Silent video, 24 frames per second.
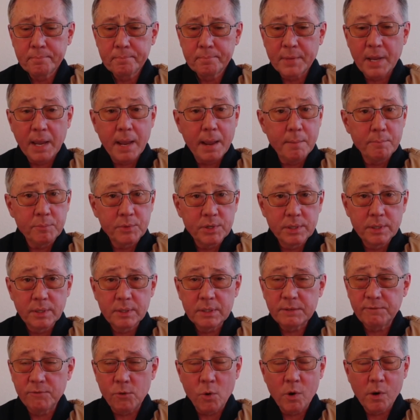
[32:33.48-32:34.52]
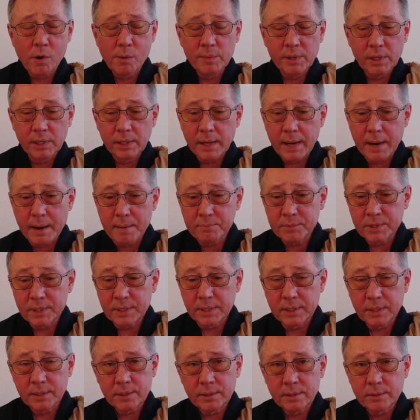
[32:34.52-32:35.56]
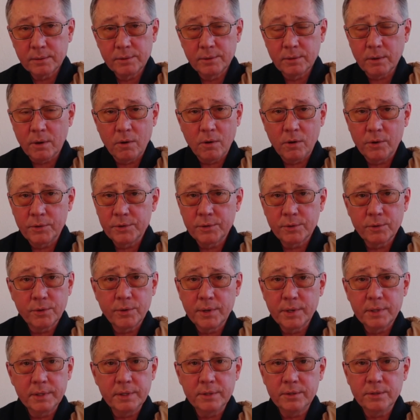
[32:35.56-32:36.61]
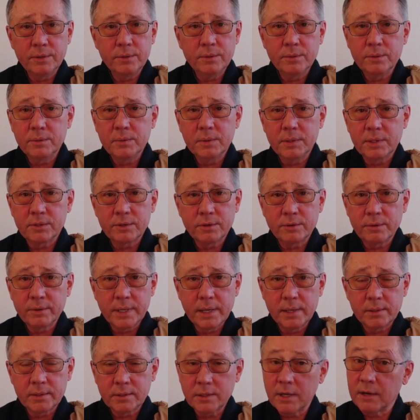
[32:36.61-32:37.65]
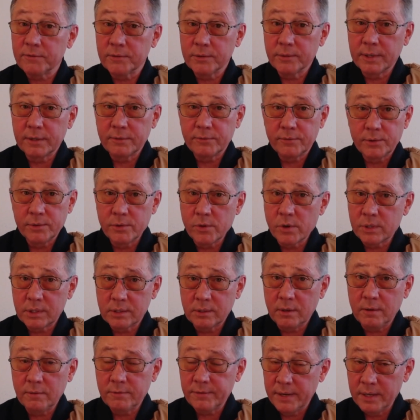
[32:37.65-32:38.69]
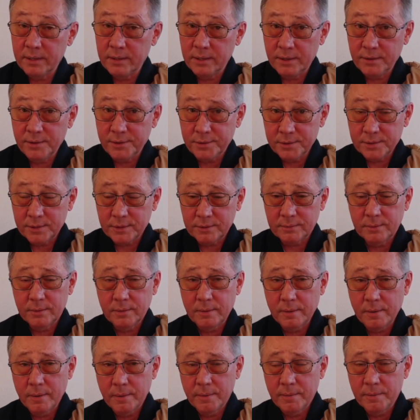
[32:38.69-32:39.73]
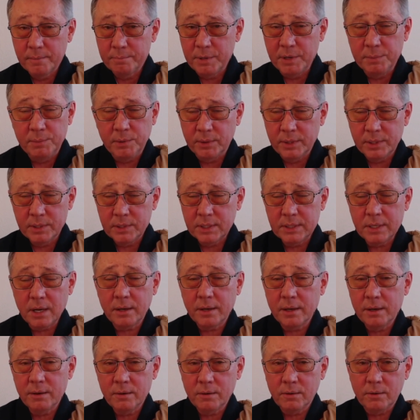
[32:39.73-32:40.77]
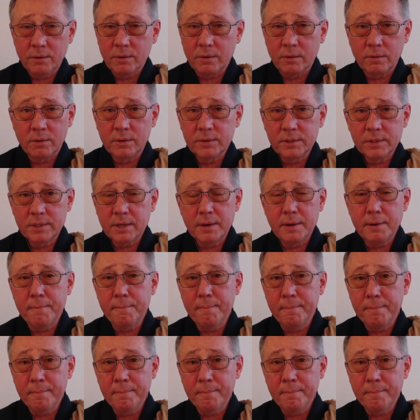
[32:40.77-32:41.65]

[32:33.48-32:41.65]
emptiness, form and emptiness, all you're going to do is create suffering for yourself and others. People get stuck here all the time.